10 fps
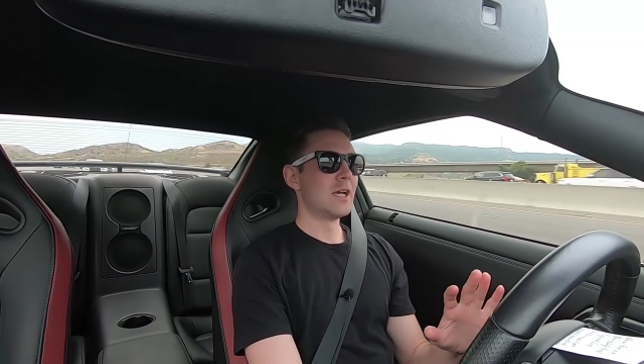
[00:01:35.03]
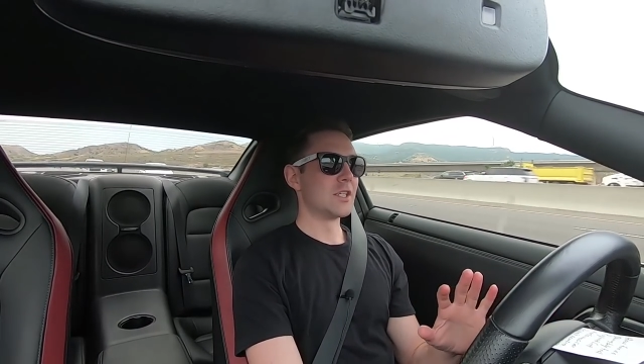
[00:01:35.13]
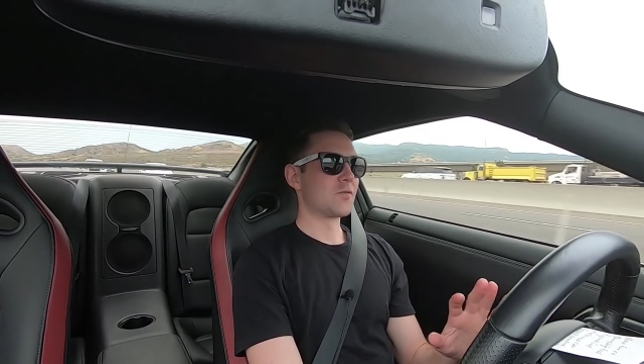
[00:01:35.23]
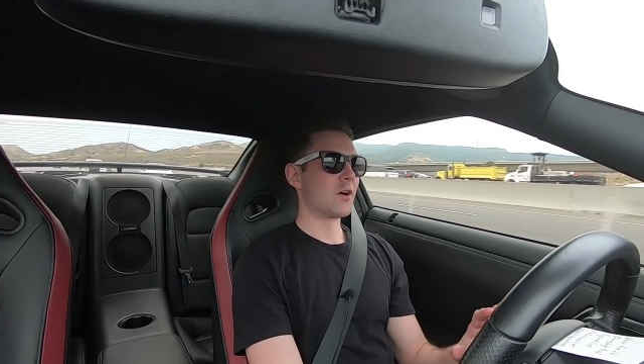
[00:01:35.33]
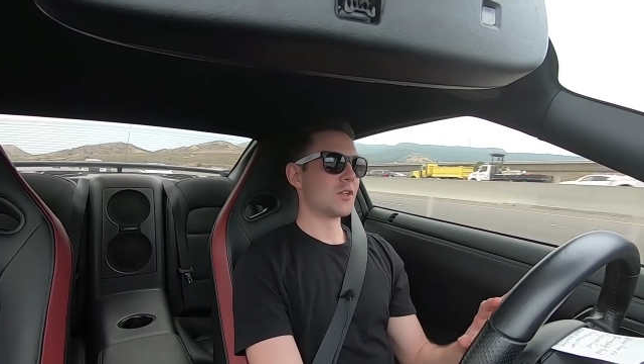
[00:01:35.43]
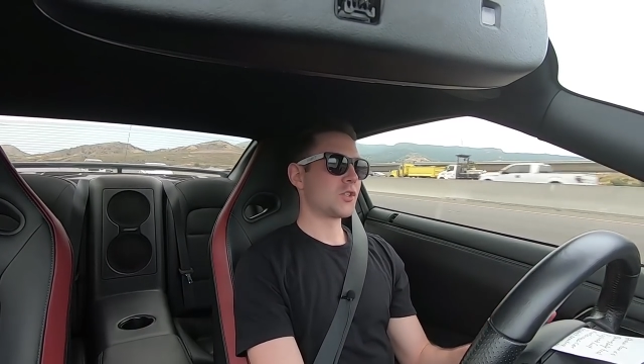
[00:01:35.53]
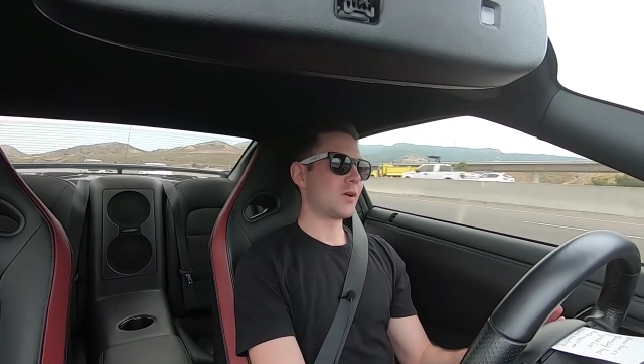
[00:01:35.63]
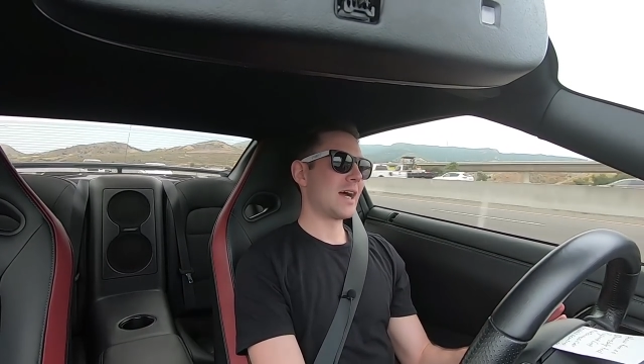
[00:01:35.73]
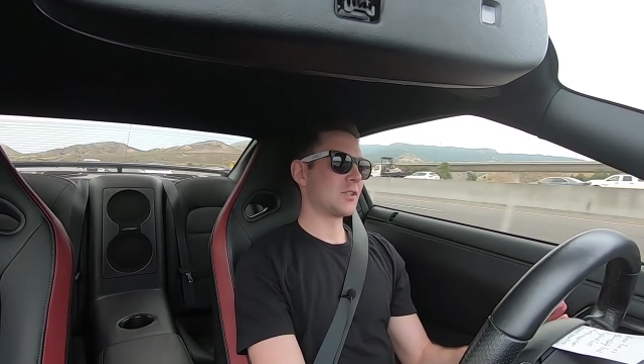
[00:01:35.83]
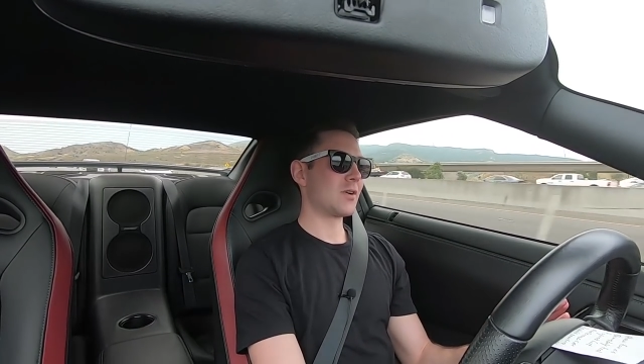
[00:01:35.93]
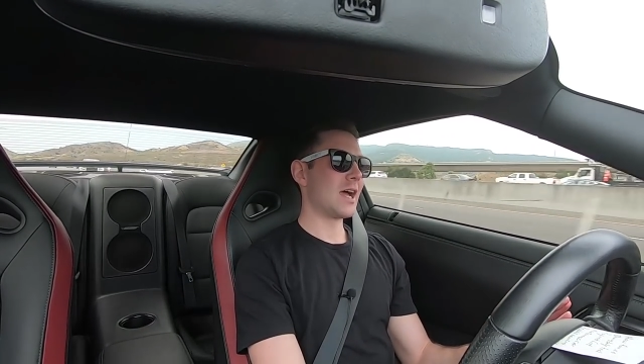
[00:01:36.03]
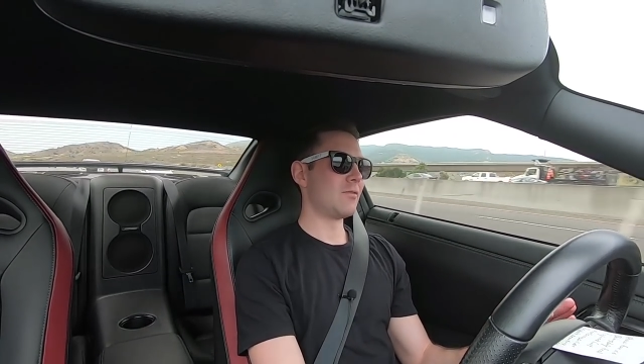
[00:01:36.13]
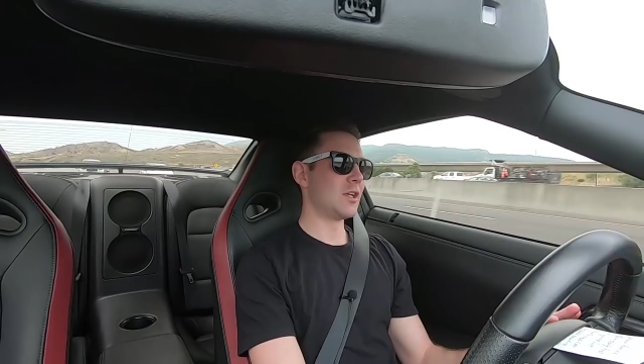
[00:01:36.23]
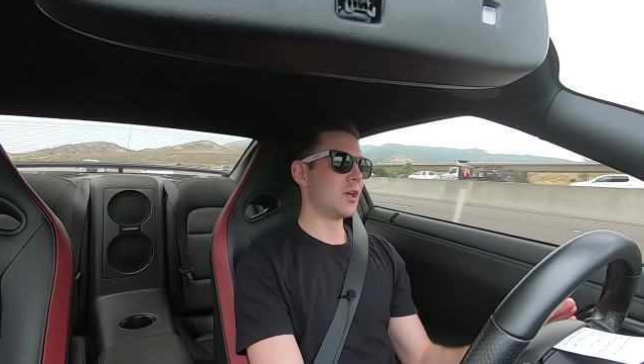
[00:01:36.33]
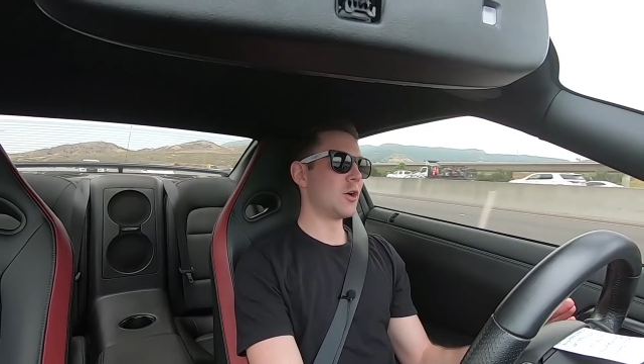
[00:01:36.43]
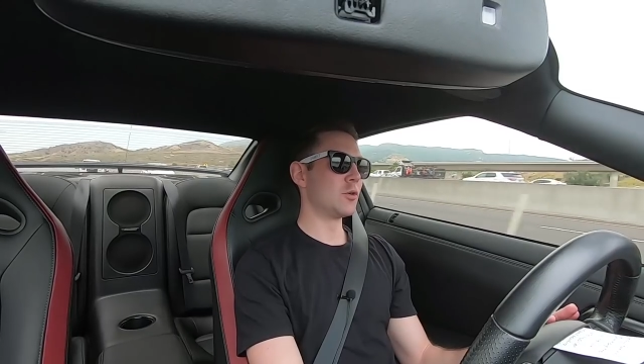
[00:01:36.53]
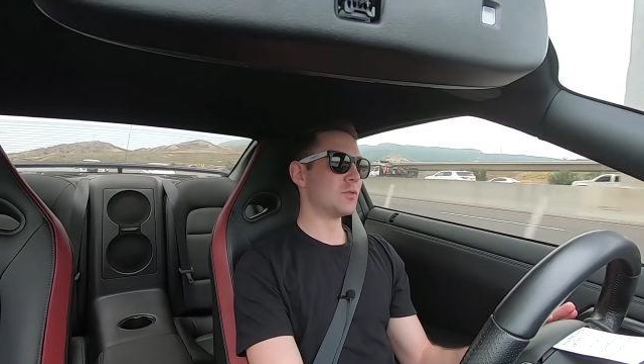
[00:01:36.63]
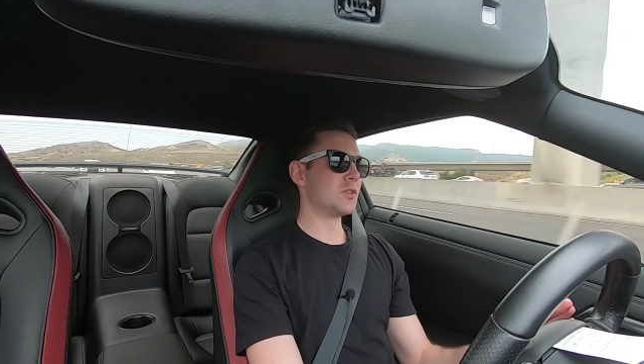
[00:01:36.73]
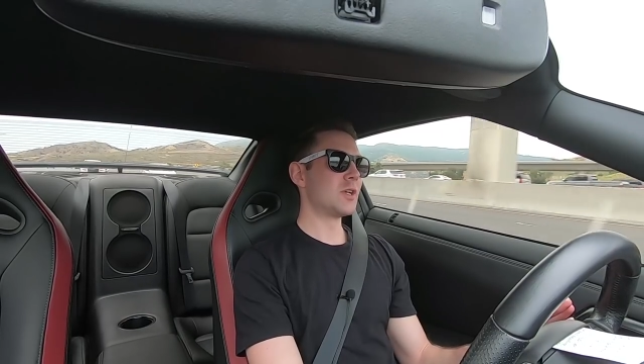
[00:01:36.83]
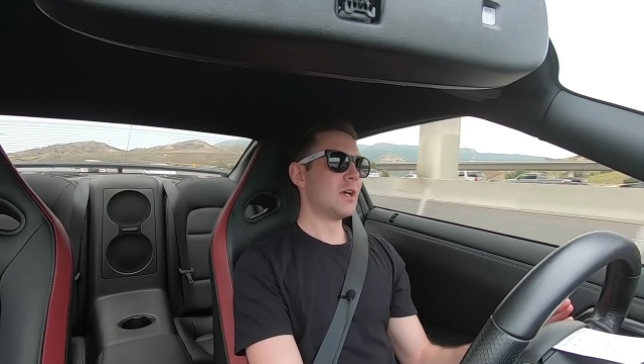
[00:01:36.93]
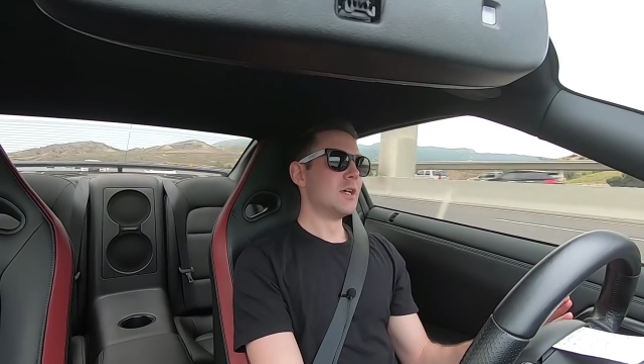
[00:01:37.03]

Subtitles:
as far as track driving goes.